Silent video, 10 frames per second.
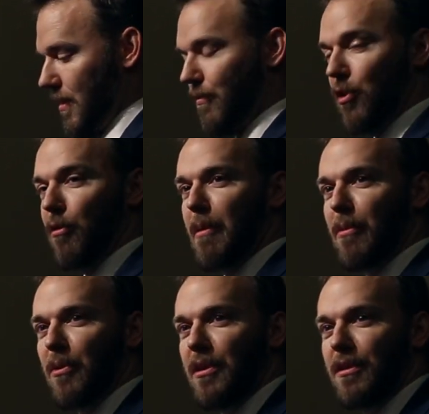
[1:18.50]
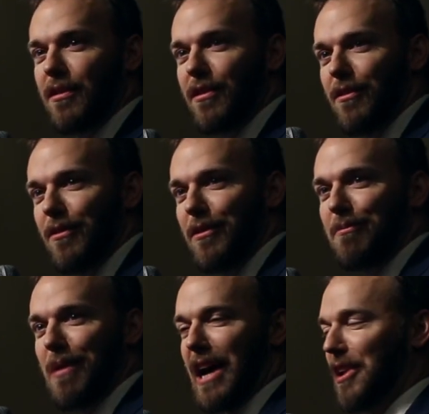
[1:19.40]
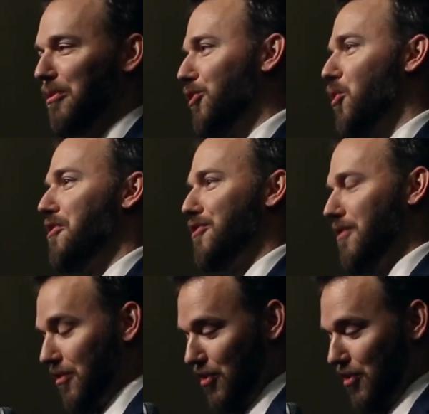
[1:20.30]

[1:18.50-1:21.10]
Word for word: If you remember when Pilate was questioning